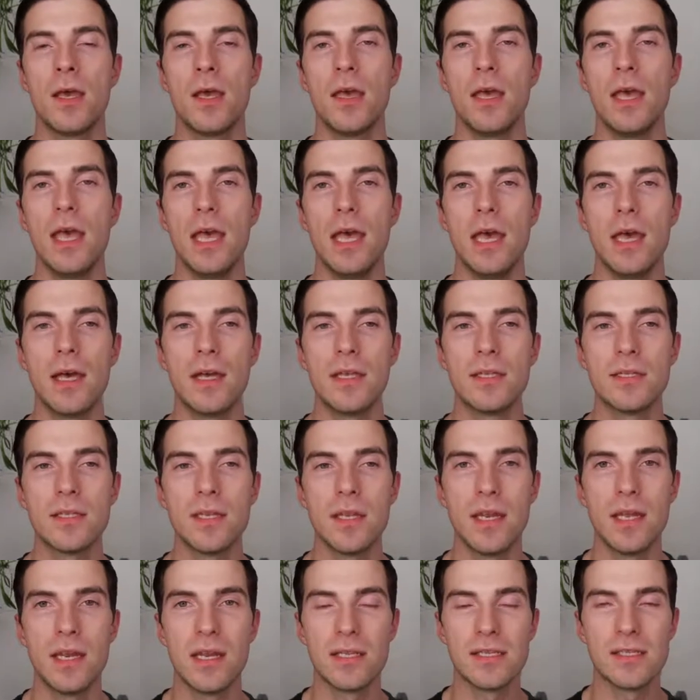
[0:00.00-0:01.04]
And
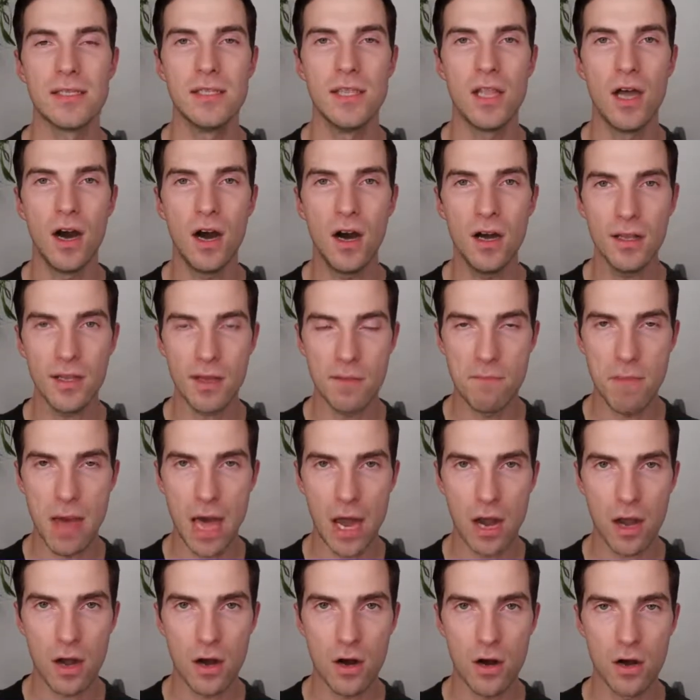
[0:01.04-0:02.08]
it is not a
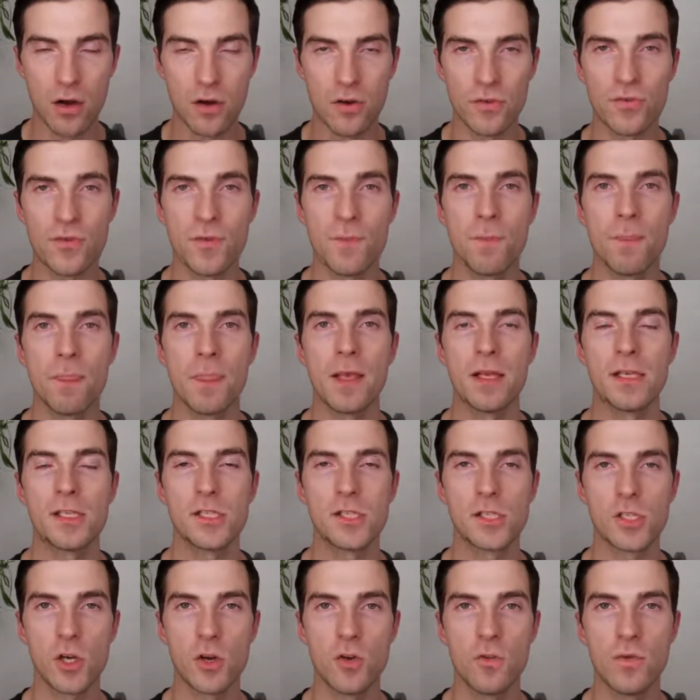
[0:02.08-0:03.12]
matter of
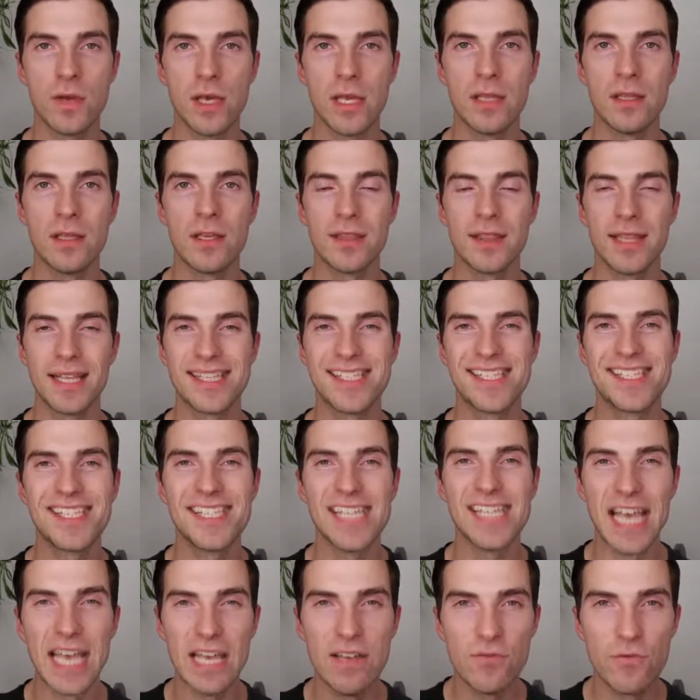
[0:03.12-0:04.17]
serving the
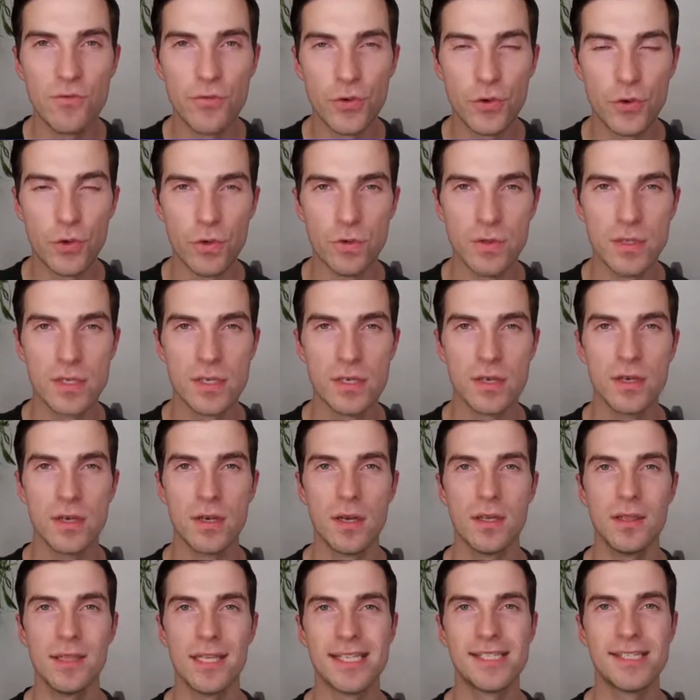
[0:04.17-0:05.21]
same food
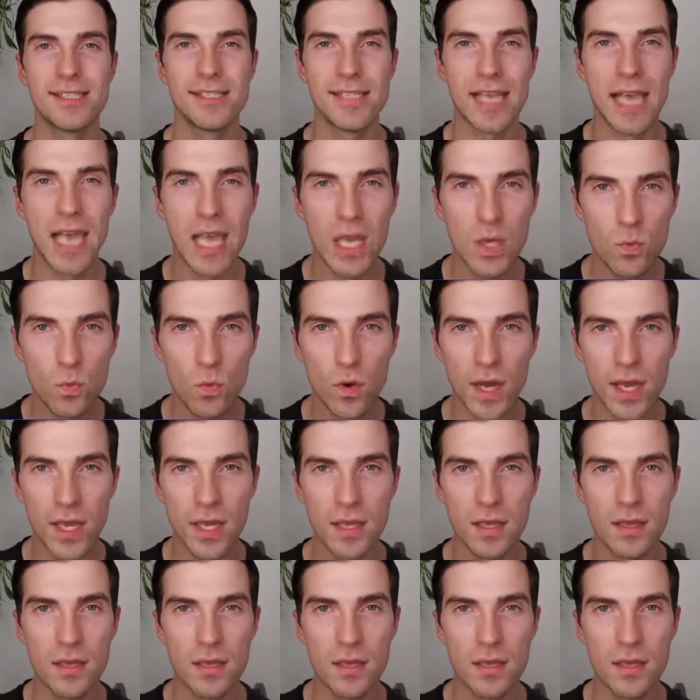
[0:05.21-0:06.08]
the same way,